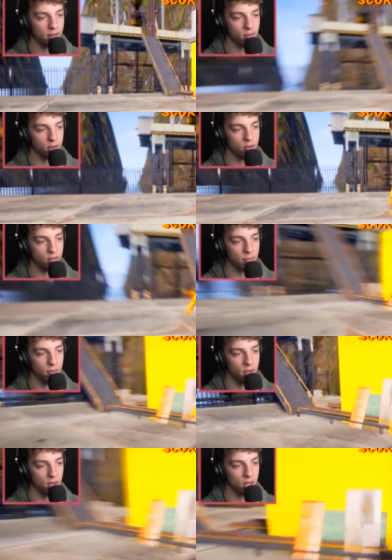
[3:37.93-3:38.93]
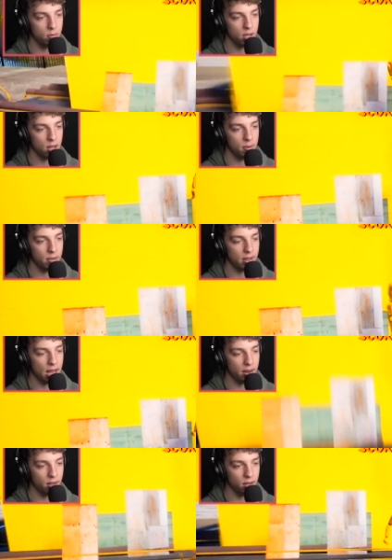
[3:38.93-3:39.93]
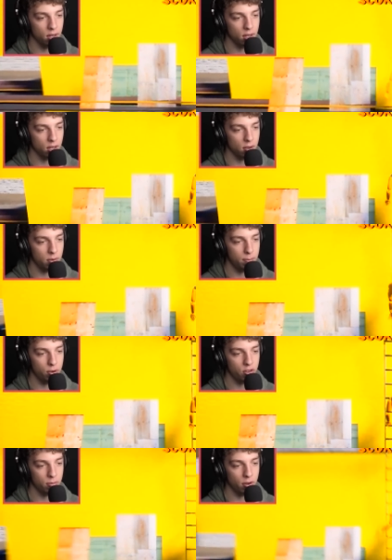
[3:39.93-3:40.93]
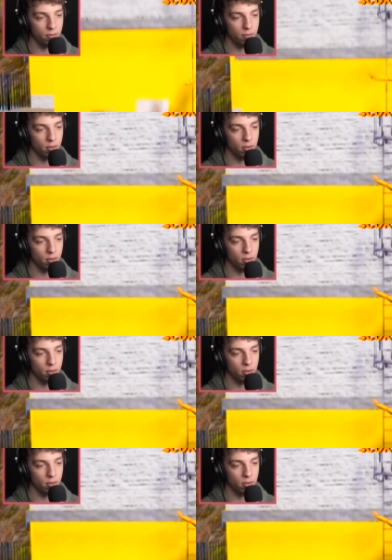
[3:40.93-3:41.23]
he's not going to jump. Can we climb up this ladder? Can we push him off?